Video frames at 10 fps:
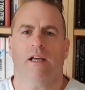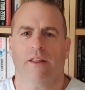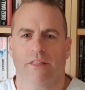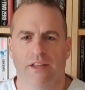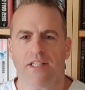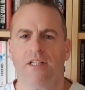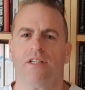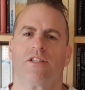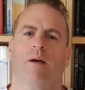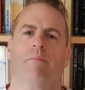This
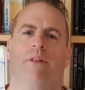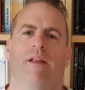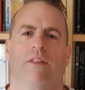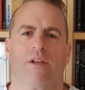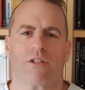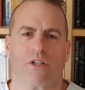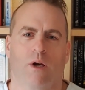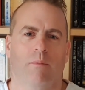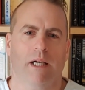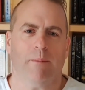is something that
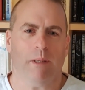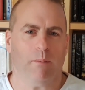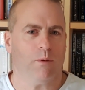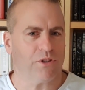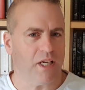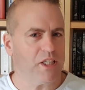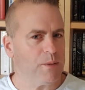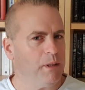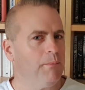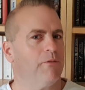so many people said to
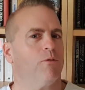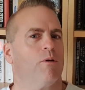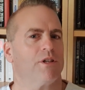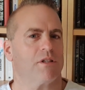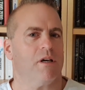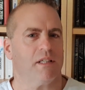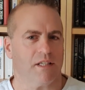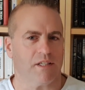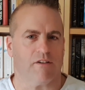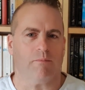me before I
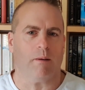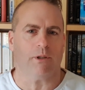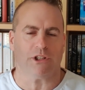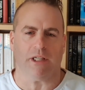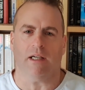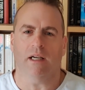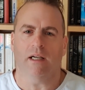started self-publishing,